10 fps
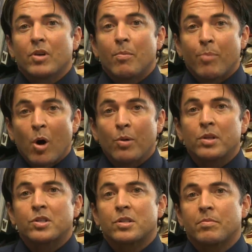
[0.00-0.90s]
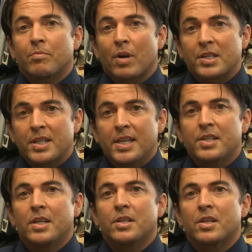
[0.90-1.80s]
components,
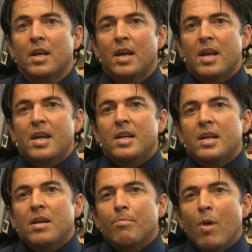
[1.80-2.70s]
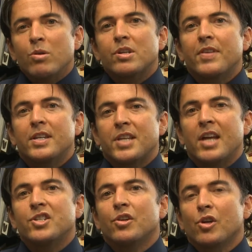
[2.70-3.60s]
prostheses, most of the
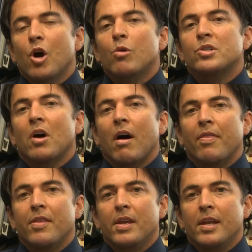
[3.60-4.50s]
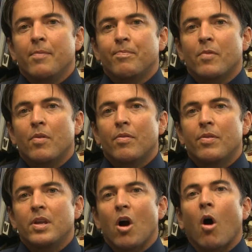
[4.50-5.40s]
attention goes on the
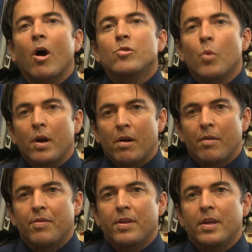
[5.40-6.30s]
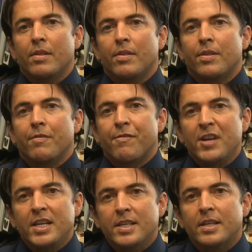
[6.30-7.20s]
hardware, the
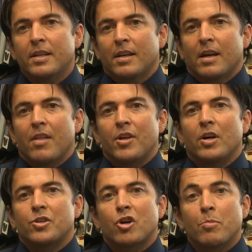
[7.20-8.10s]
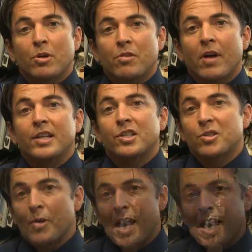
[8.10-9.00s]
feet, the terminal devices or